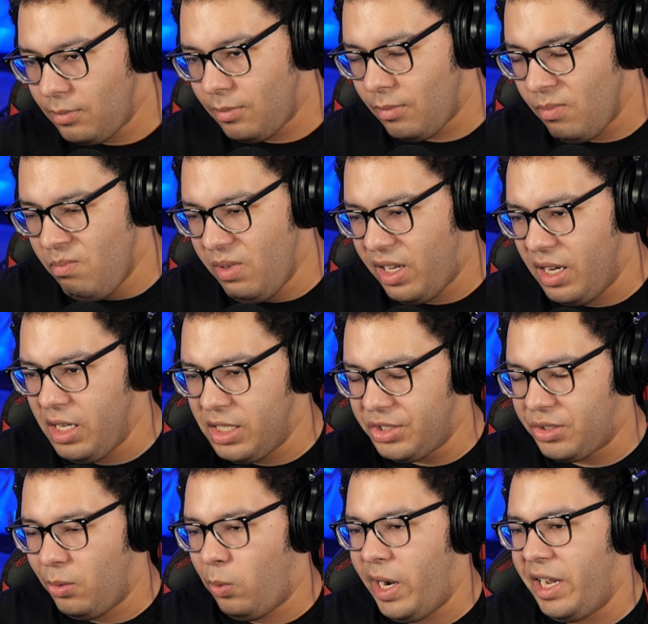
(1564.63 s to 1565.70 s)
Because
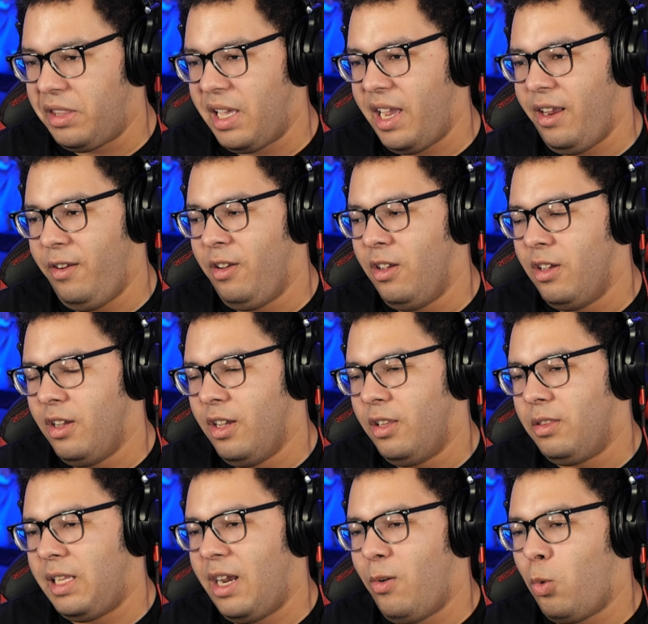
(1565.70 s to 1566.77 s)
the way
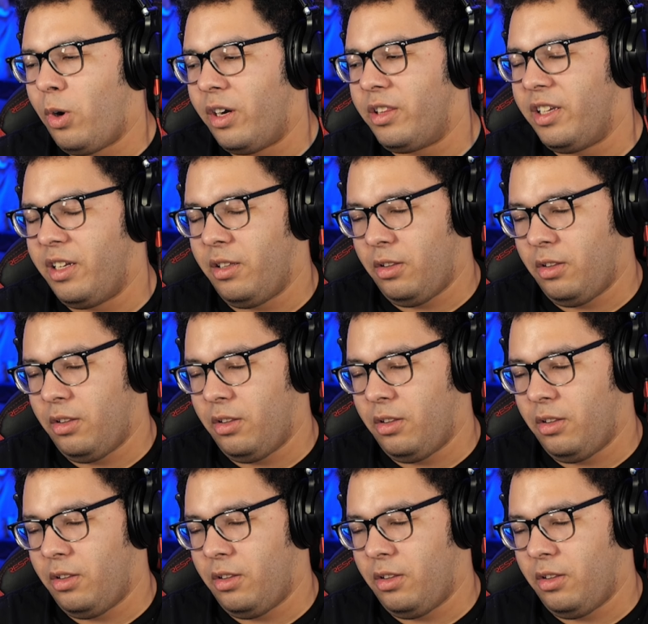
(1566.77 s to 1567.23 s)
they work,